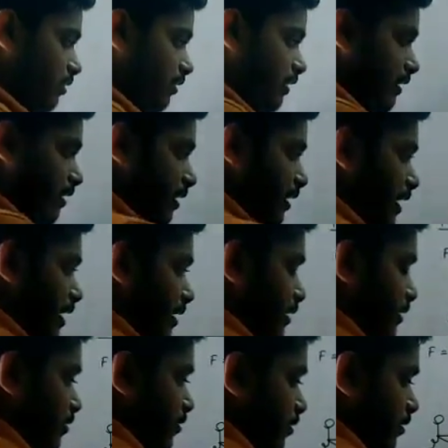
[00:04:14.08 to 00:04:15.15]
the rate
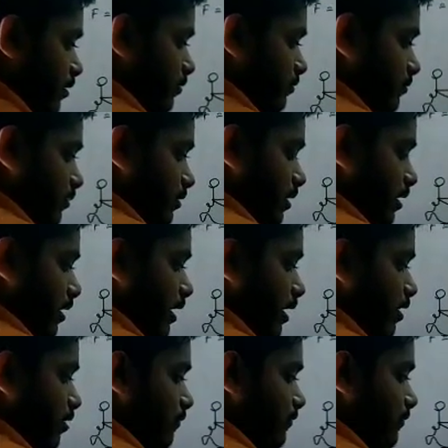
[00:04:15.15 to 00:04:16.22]

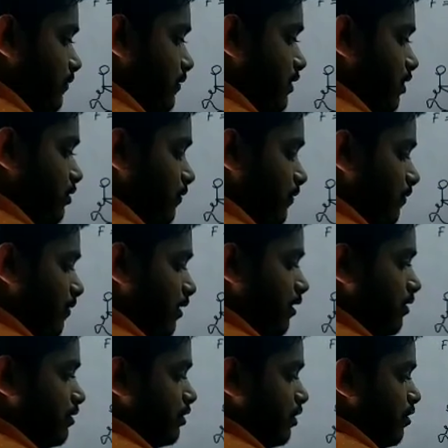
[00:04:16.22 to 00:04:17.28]
of change of the
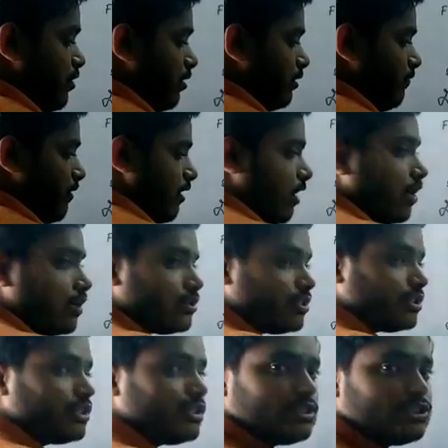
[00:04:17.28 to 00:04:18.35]
velocity, or the
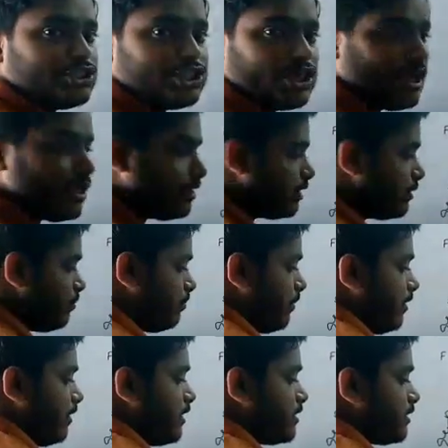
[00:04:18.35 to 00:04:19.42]
velocity change
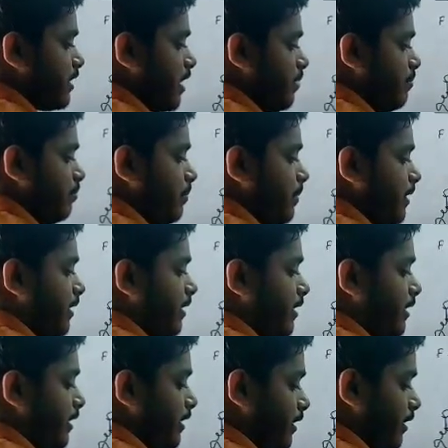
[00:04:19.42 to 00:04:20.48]
in this time
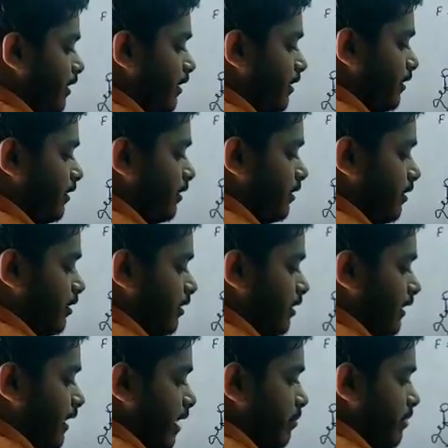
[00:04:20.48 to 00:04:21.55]
period t,
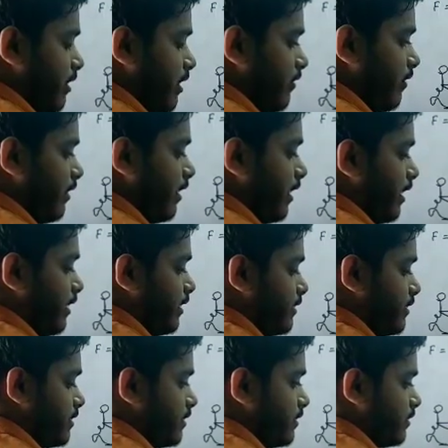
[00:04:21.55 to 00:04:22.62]
can be given
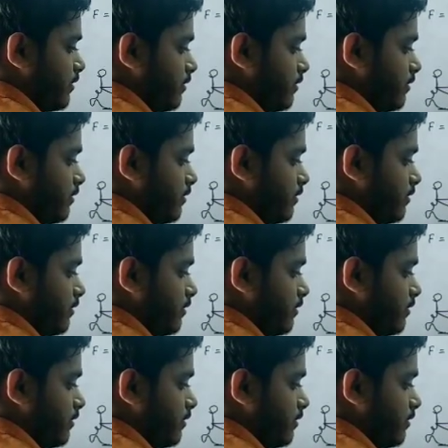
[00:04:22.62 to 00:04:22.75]
as